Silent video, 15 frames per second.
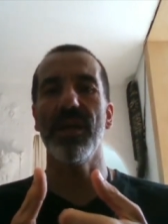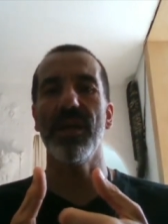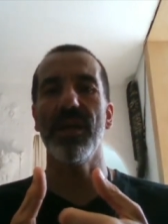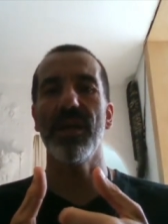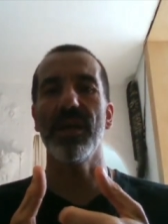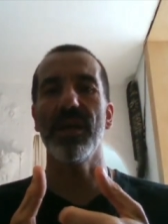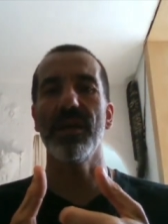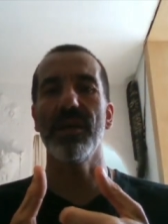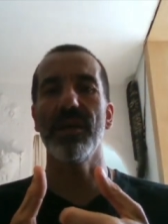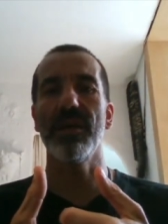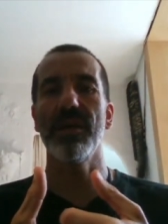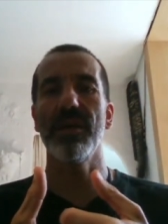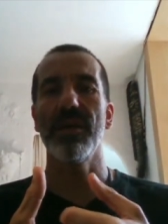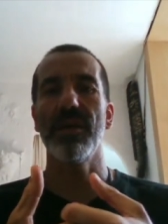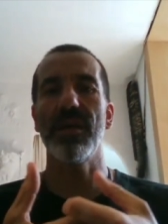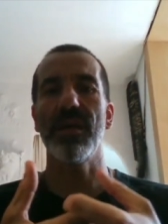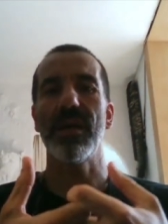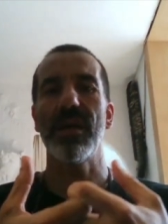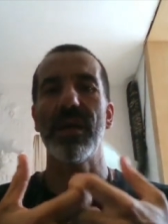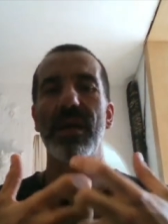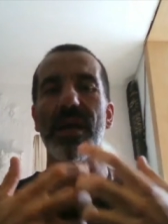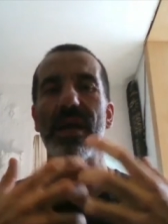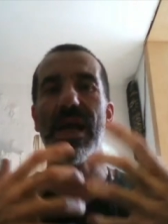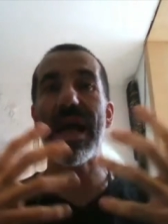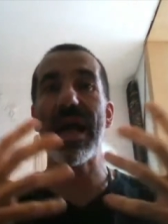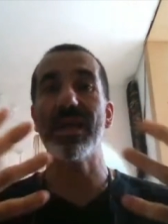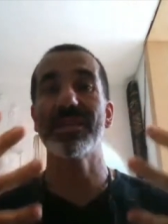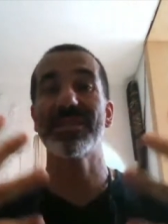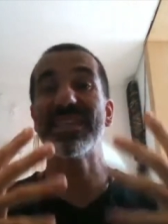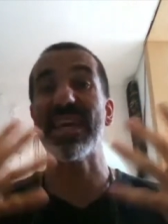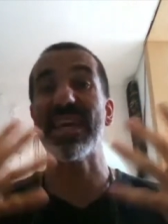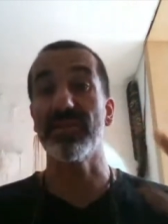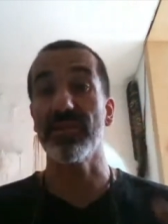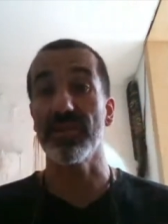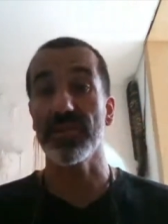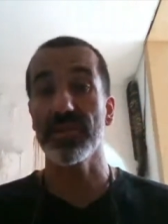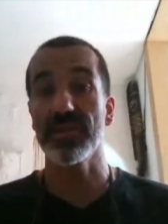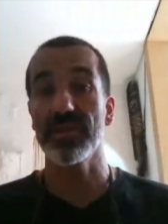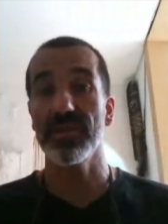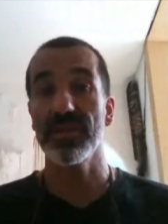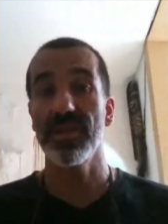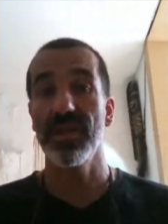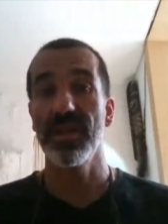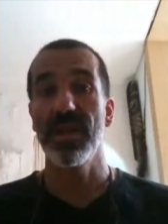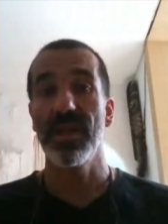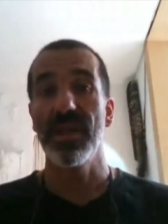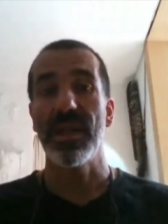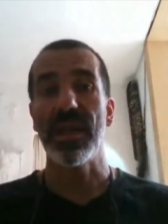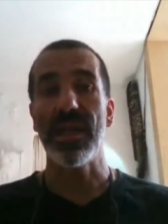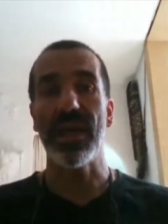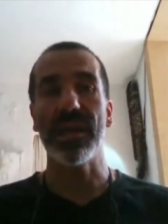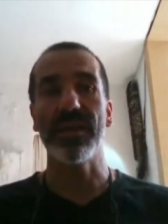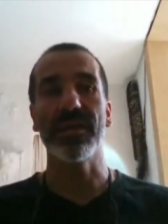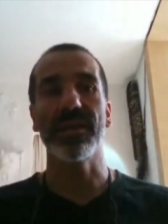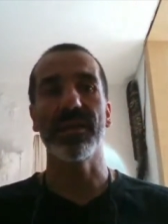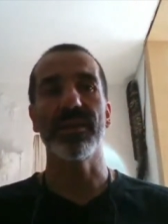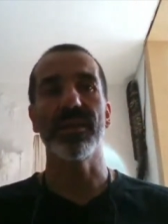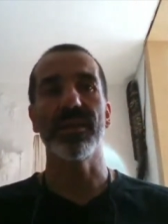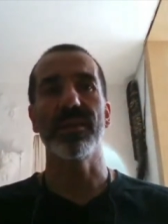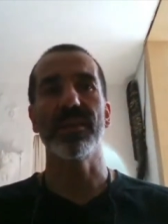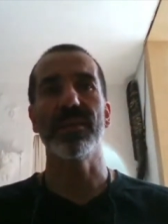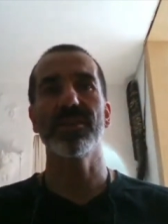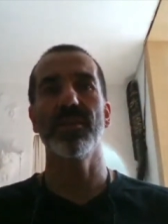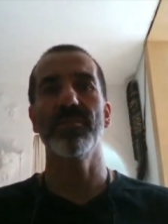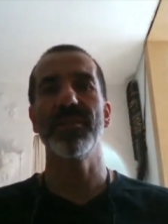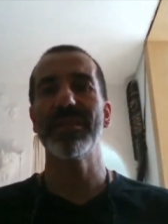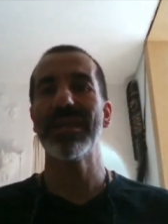uh, sectors and this is something